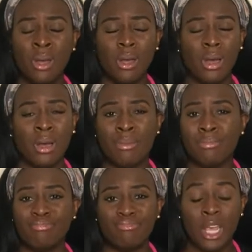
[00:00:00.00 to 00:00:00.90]

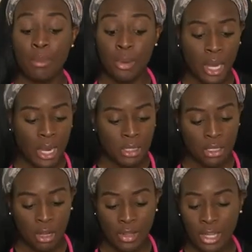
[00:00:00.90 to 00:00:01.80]
APA
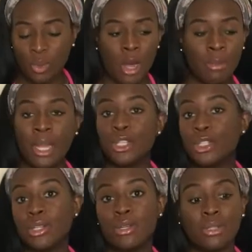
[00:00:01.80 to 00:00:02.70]
stuff. That's why I'm like
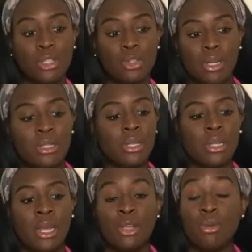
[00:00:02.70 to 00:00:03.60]
seriously stressing it.
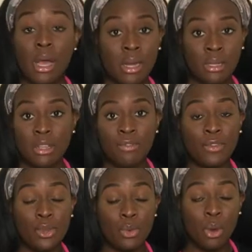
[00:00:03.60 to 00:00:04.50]
Like, you guys, if
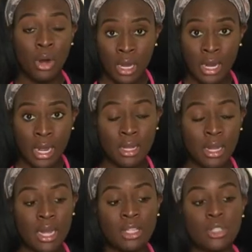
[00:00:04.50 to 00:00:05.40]
you are in that
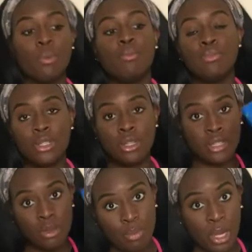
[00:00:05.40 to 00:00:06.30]
class,
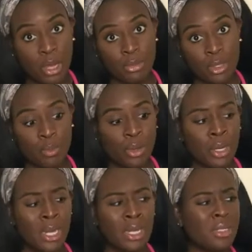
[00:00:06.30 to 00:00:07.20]
seriously pick up this book,
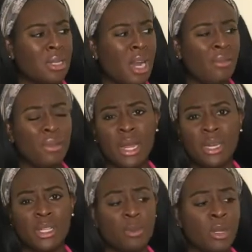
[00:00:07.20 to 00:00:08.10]
and it's not even that
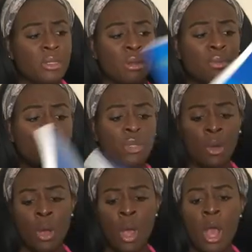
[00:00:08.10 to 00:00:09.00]
expensive. So,
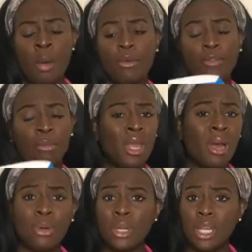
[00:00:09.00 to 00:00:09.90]
but for me, I'm
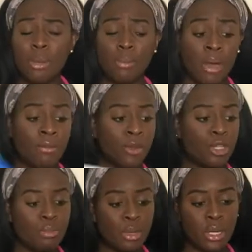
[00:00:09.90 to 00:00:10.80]
going to keep my
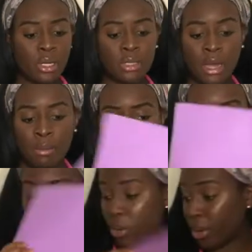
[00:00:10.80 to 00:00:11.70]
version because I'm
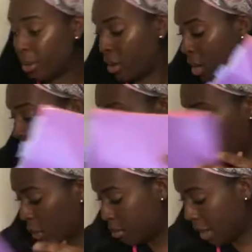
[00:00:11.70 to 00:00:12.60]
planning on
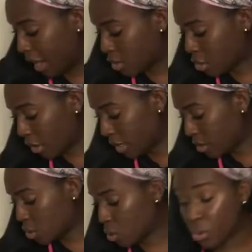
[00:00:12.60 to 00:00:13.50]
going back to grad
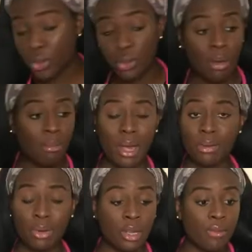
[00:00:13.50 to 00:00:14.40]
school, so I'm not
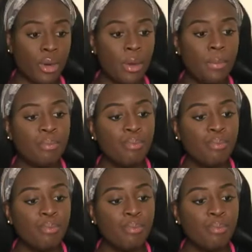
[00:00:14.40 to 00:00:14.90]
going to give it up.